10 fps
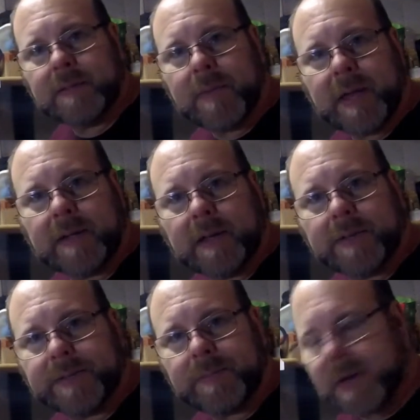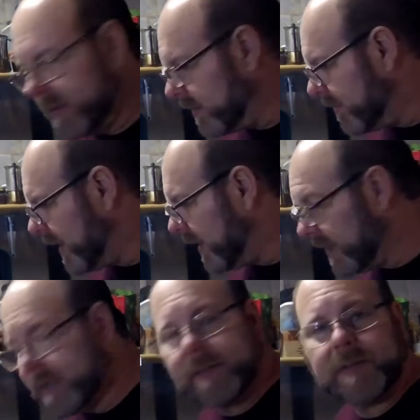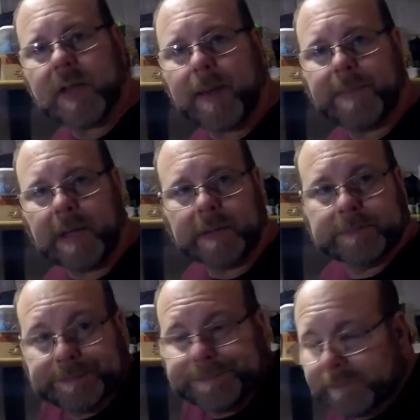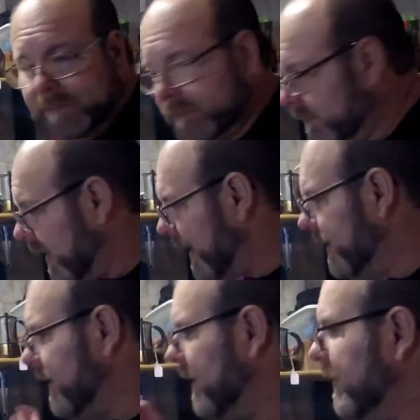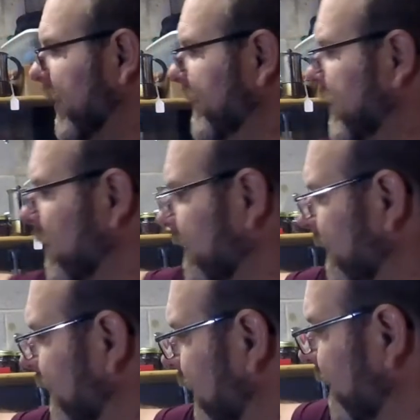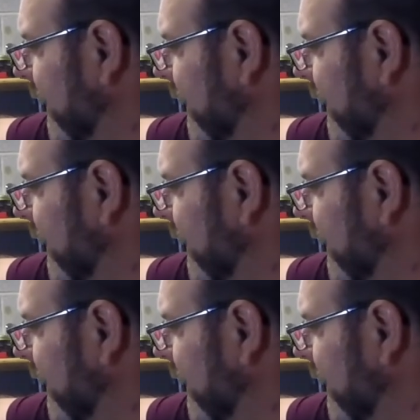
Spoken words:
about it, nothing special about it, gets the job done. Like I said, thrift store for $5.